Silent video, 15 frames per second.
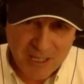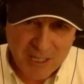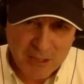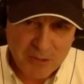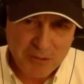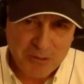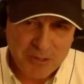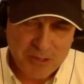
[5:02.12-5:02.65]

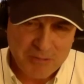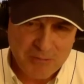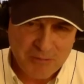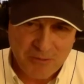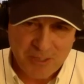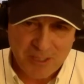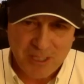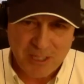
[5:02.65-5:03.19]
interesting
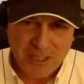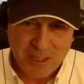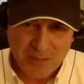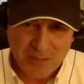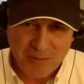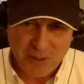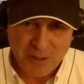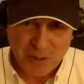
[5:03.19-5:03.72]
video
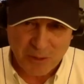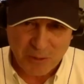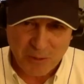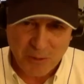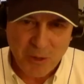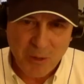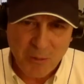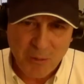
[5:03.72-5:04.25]
of you
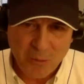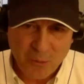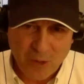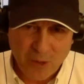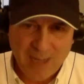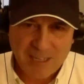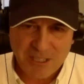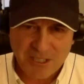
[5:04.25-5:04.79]

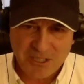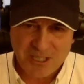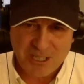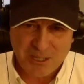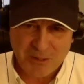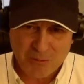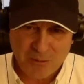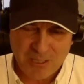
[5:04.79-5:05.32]

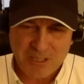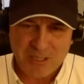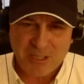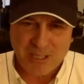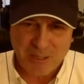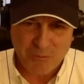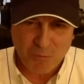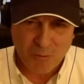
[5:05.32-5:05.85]
practicing
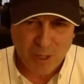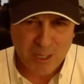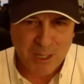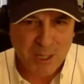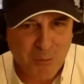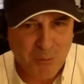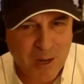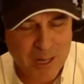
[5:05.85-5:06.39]
recently
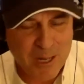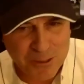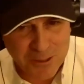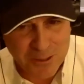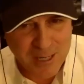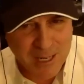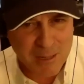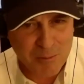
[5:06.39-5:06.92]
running around your
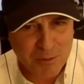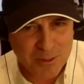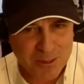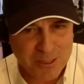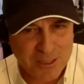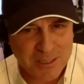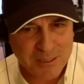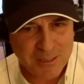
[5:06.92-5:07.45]

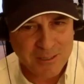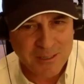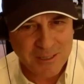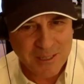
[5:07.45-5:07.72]
neighborhood